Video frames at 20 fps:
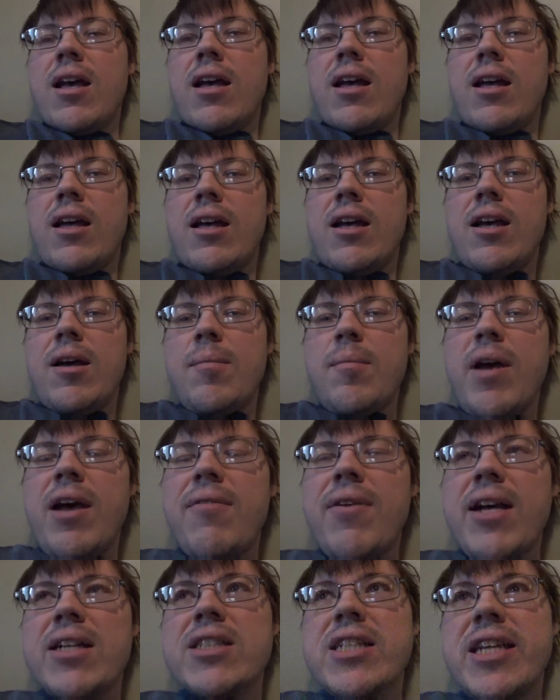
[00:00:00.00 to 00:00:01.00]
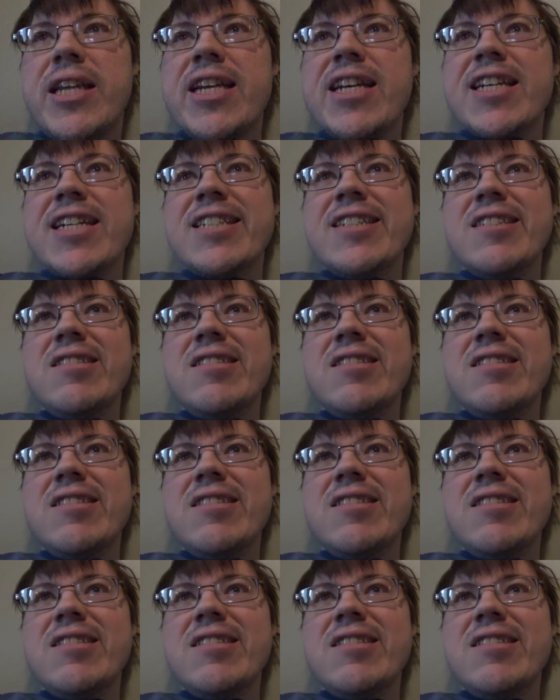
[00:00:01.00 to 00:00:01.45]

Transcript: Um, I've actually had.